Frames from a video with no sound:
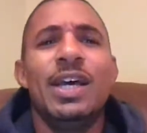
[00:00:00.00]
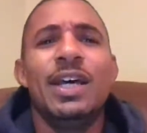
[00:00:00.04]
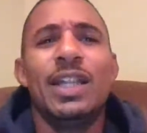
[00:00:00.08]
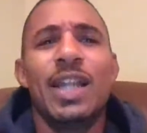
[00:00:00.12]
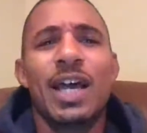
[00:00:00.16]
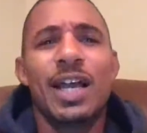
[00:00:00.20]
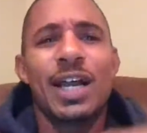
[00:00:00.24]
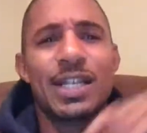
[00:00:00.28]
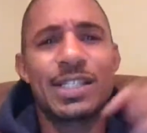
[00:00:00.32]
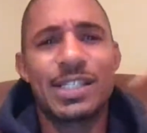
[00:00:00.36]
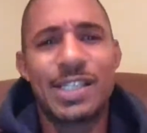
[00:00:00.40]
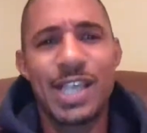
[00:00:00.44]

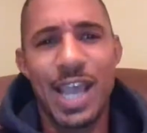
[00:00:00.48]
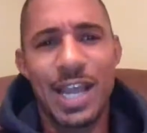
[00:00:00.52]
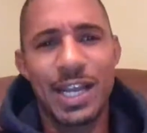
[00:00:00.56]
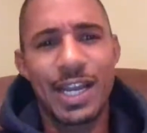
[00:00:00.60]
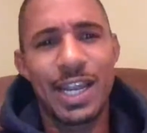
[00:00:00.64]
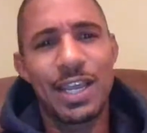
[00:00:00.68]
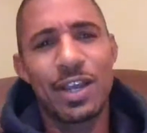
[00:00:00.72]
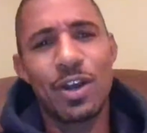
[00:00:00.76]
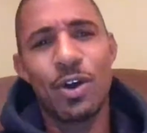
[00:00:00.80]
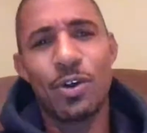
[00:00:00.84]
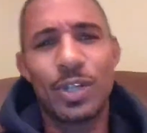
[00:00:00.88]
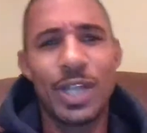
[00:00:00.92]
Like I said, I
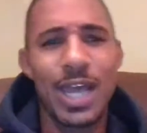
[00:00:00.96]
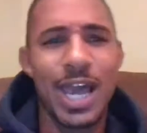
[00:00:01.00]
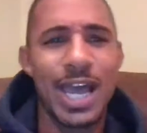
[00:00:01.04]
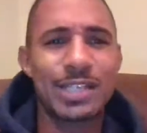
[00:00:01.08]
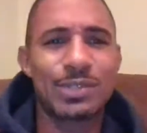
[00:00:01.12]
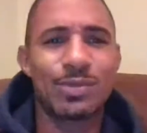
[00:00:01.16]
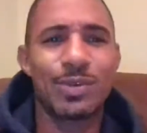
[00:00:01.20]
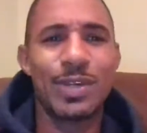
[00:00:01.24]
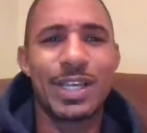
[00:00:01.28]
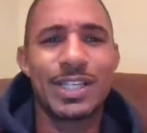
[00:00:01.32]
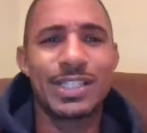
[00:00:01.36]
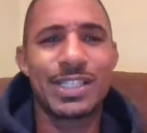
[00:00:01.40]
didn't go
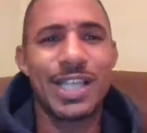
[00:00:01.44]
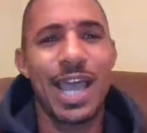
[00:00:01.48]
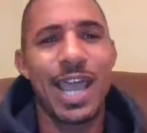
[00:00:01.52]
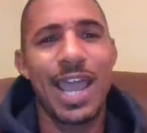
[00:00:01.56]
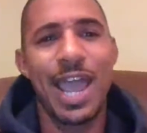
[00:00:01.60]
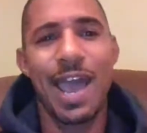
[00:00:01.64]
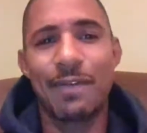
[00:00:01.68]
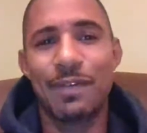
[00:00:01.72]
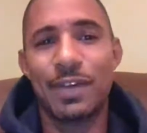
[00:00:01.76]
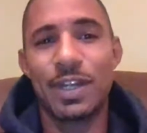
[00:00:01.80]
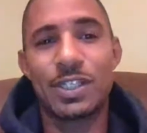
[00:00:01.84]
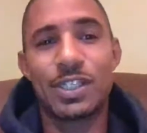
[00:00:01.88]
last week because I
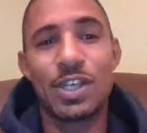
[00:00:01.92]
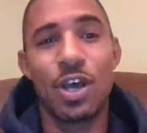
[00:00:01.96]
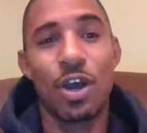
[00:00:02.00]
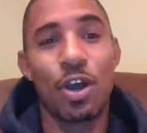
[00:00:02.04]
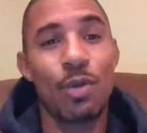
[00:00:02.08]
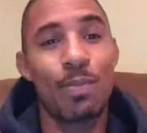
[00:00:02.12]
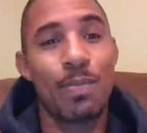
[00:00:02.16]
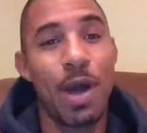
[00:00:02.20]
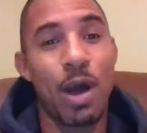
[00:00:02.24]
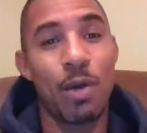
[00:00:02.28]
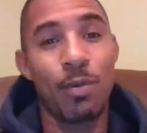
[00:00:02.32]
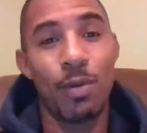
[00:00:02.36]
ain't having to talk
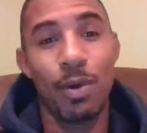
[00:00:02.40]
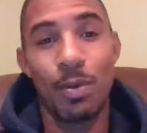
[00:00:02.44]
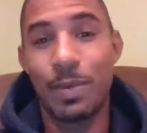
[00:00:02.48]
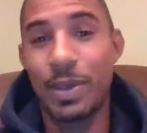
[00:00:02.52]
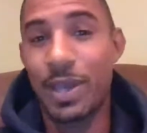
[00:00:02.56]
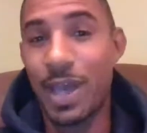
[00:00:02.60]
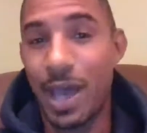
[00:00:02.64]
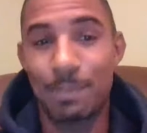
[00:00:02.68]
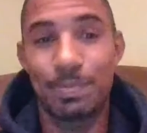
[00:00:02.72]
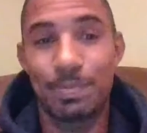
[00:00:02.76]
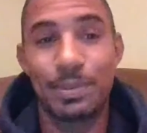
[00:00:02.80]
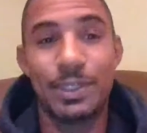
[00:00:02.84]
about what we
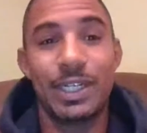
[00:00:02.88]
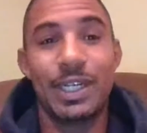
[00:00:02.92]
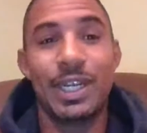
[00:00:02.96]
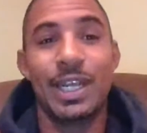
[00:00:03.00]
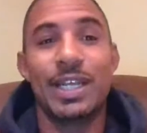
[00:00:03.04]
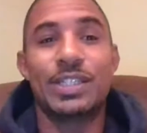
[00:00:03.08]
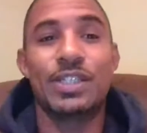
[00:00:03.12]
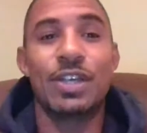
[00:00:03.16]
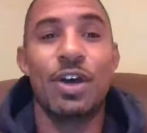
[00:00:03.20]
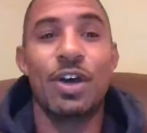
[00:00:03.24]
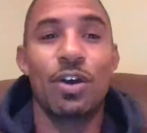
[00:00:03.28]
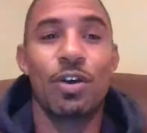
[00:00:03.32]
got plenty
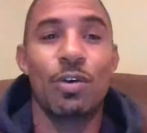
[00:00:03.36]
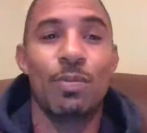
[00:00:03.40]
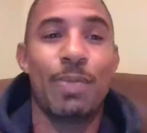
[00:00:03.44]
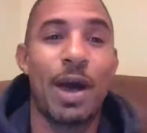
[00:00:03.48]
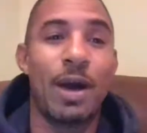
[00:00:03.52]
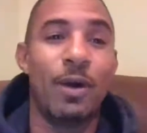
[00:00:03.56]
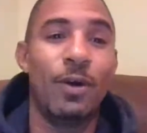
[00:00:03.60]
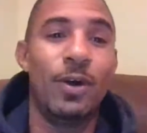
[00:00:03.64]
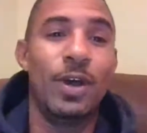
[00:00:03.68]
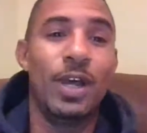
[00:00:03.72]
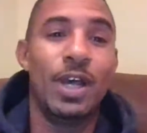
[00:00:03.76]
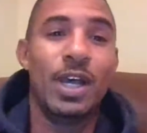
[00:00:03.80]
to talk
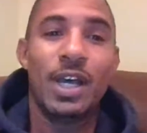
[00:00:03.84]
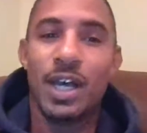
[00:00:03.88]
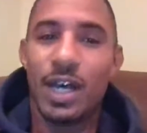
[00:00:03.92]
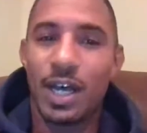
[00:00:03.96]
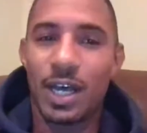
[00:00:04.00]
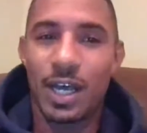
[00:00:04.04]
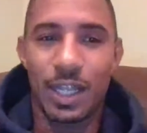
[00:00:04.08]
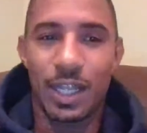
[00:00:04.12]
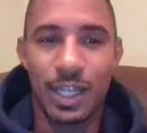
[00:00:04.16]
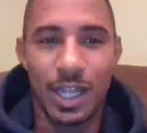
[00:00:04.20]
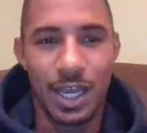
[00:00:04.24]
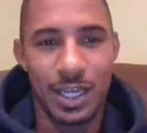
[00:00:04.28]
about.
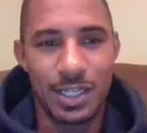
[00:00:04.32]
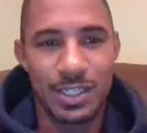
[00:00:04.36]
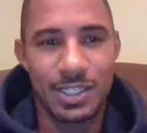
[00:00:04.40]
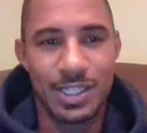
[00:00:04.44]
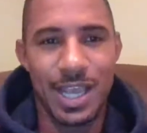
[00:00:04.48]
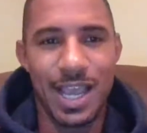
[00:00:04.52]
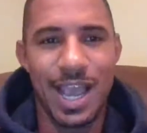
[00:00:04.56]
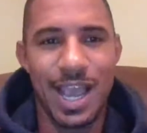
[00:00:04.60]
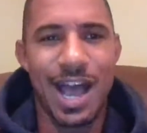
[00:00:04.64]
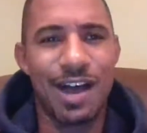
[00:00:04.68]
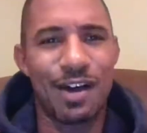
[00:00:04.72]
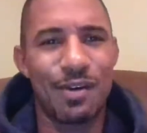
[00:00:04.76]
Like I
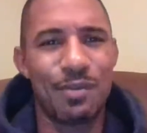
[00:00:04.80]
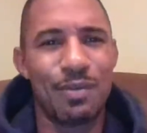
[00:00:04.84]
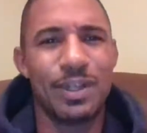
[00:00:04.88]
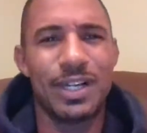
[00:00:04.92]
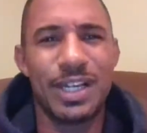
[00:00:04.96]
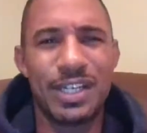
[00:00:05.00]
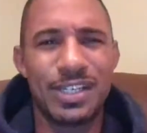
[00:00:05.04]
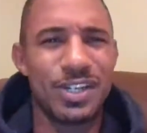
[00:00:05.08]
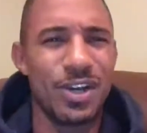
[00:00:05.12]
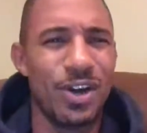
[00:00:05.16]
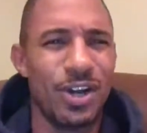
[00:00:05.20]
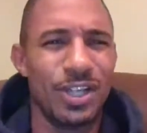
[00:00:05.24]
say, I don't
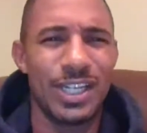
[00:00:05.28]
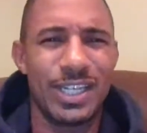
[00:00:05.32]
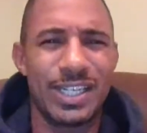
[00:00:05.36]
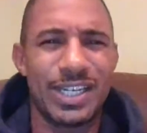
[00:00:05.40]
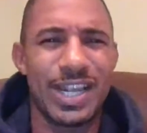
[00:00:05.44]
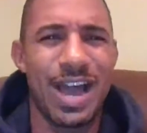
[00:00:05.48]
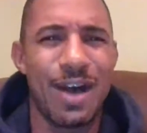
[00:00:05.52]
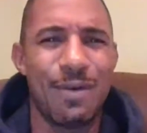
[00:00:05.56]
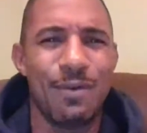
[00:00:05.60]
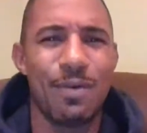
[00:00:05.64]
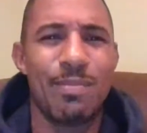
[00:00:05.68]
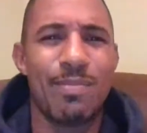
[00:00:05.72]
want to dull it
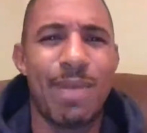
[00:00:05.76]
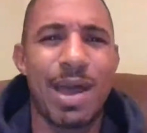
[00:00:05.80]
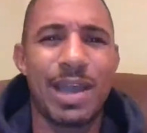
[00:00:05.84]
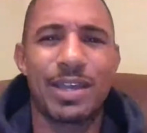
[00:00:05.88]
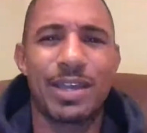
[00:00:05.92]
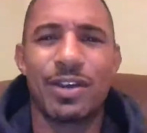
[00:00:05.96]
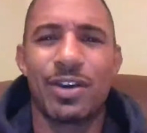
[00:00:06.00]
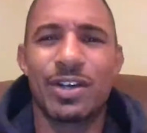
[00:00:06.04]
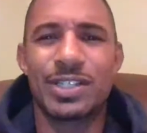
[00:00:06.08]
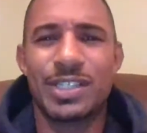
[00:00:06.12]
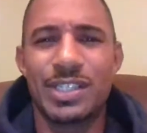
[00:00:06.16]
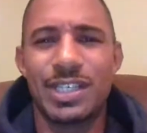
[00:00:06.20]
down with
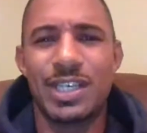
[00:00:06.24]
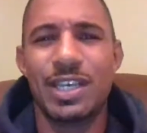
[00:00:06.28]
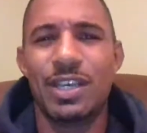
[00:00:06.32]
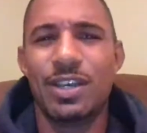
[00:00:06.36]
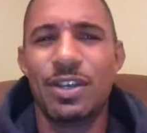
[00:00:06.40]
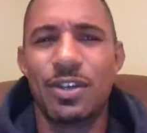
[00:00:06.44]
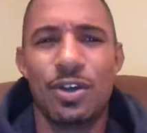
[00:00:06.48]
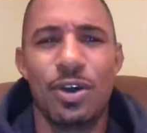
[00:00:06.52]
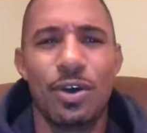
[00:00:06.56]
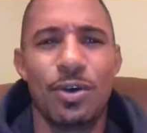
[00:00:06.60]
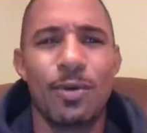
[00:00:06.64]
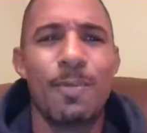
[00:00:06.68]
Mike Garcia.
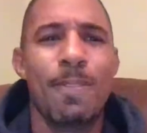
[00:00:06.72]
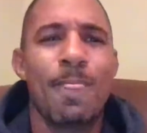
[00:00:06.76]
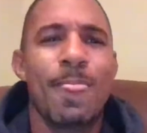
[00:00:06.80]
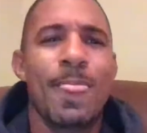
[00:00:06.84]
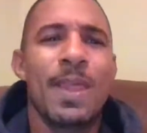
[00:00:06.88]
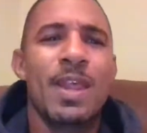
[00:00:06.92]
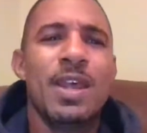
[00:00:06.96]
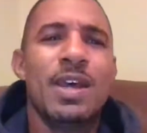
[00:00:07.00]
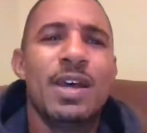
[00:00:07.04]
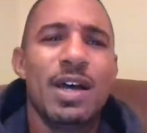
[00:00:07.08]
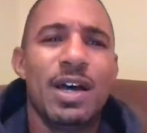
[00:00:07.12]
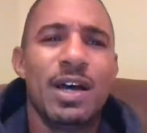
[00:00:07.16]
He
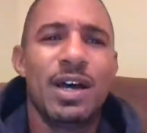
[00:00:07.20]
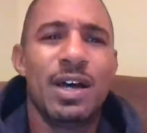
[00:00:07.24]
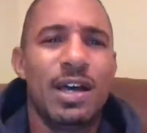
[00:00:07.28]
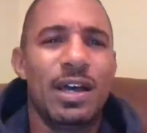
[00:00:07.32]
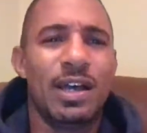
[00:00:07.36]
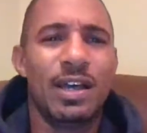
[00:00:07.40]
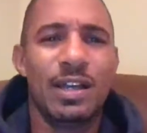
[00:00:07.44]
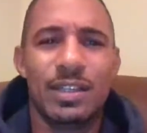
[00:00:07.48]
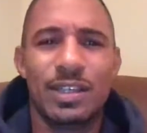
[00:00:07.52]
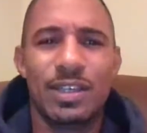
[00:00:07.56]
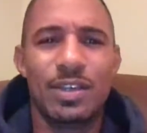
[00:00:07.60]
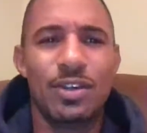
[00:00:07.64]

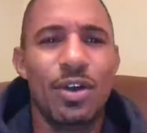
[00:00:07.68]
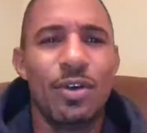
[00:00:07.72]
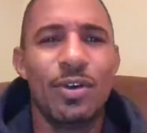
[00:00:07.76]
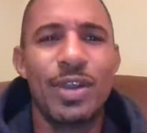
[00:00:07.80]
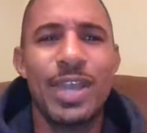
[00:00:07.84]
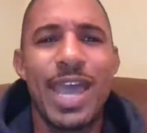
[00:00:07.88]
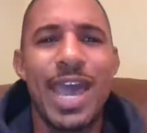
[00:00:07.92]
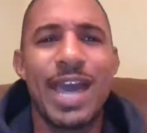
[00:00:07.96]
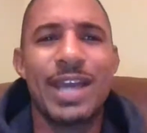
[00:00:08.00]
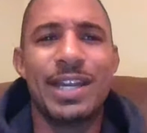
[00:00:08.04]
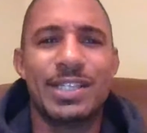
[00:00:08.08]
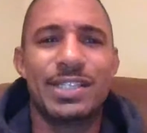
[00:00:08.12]

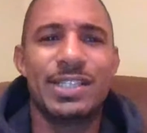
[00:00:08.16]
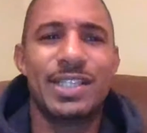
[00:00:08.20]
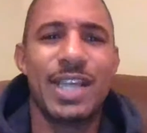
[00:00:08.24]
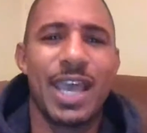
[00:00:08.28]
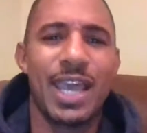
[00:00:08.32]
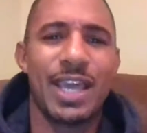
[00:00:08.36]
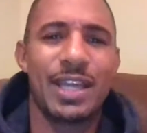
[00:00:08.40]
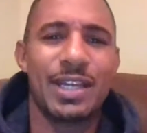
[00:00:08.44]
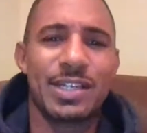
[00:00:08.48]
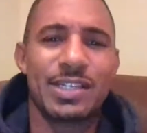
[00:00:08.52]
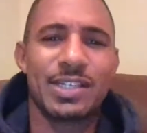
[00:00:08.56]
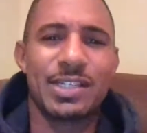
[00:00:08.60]
had his
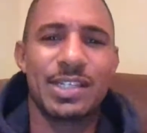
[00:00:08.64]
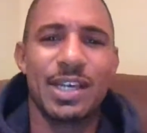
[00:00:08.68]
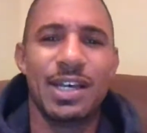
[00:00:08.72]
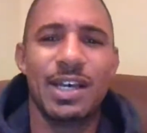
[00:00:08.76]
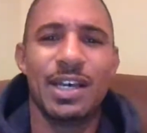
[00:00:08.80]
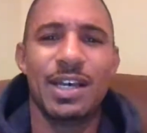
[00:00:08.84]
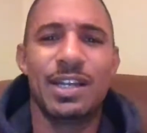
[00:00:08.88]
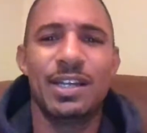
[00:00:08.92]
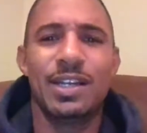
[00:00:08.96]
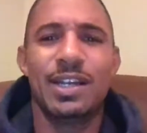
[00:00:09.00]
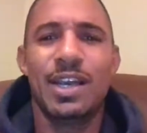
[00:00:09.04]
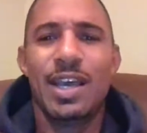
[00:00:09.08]
day in the
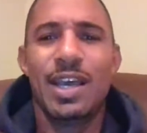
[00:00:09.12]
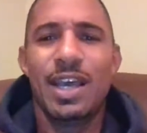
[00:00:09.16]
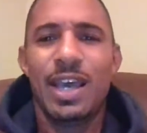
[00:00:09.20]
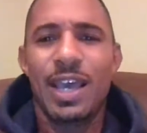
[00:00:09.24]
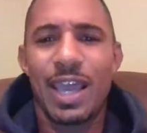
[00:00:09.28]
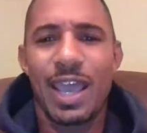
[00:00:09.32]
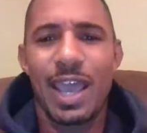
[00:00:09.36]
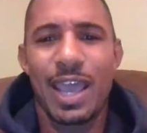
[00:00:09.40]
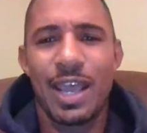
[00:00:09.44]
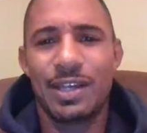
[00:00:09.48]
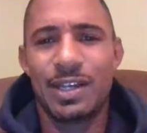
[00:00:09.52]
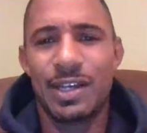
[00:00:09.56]
sun,
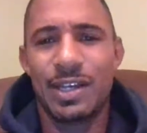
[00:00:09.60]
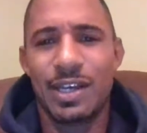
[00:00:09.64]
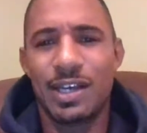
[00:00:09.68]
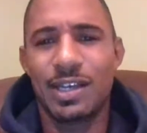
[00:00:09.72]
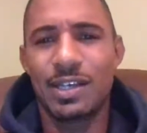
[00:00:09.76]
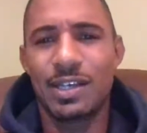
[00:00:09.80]
and